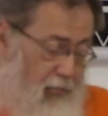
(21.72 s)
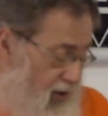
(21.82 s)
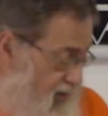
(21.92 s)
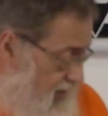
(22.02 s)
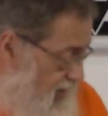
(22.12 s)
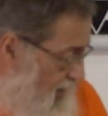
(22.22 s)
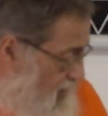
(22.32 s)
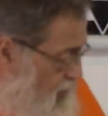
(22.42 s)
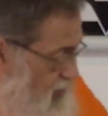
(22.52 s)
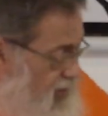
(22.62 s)

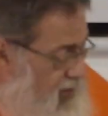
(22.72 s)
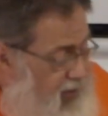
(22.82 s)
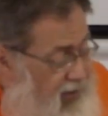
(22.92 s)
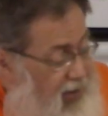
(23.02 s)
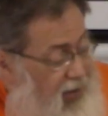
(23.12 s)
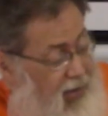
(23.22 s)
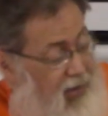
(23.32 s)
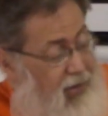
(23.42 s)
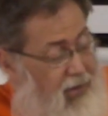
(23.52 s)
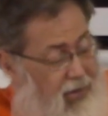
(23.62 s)
presentations
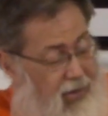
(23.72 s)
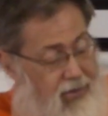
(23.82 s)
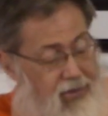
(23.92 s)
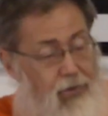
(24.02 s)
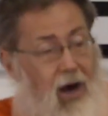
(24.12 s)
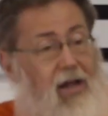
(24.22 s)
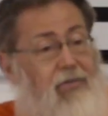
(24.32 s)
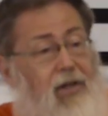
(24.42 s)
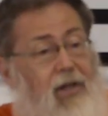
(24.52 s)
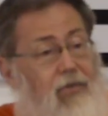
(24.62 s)

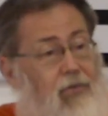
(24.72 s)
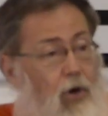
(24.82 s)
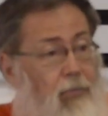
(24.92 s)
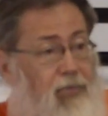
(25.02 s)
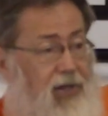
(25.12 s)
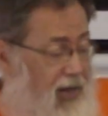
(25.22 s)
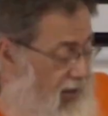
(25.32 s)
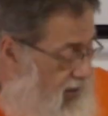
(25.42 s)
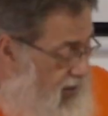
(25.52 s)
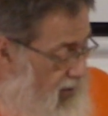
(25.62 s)
deriving from
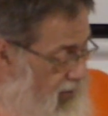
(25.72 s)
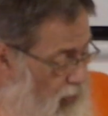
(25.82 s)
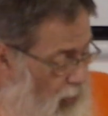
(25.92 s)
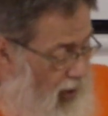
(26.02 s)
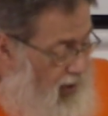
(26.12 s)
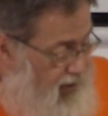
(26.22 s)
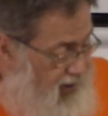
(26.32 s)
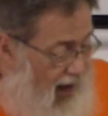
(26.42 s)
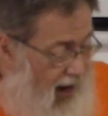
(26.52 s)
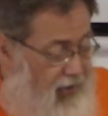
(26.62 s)
the
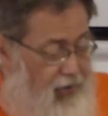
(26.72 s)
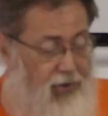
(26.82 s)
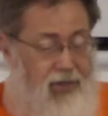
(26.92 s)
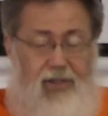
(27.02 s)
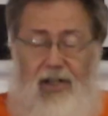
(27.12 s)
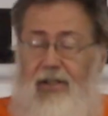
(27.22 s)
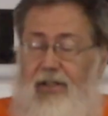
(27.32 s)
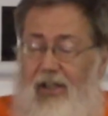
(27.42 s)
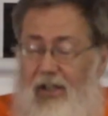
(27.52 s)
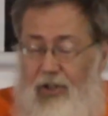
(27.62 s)
words, actions
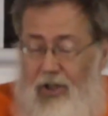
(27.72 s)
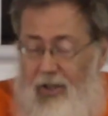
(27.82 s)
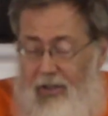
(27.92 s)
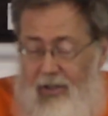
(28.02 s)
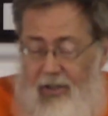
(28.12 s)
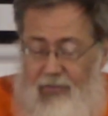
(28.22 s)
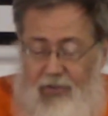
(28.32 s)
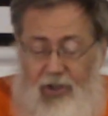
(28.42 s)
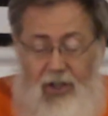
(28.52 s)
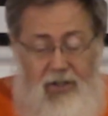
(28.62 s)
and teachings
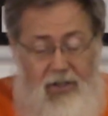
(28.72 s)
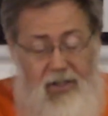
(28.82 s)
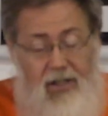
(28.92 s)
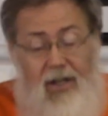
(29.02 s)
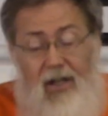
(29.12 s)
of Jesus